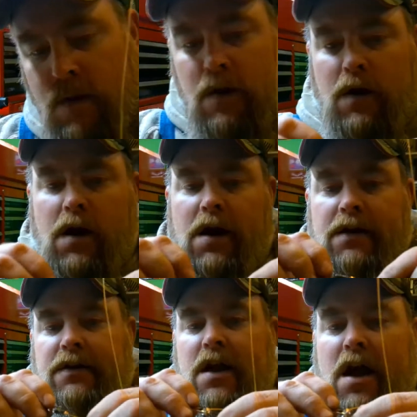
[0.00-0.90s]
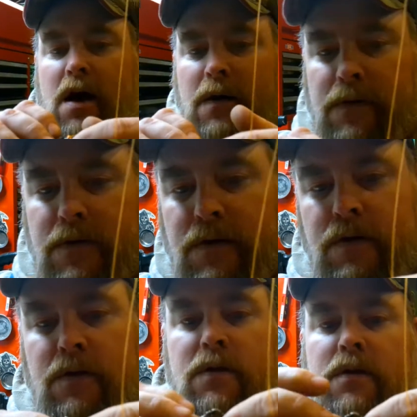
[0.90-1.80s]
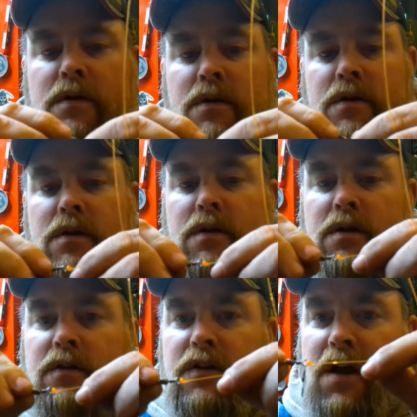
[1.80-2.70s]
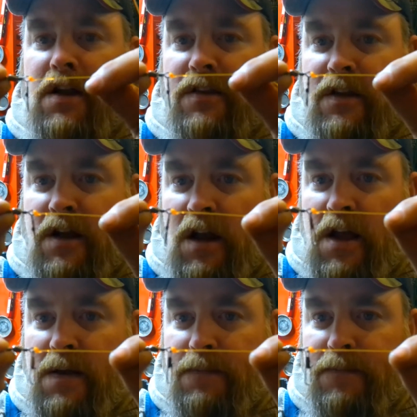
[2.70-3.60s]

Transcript: Alright, now you got the clip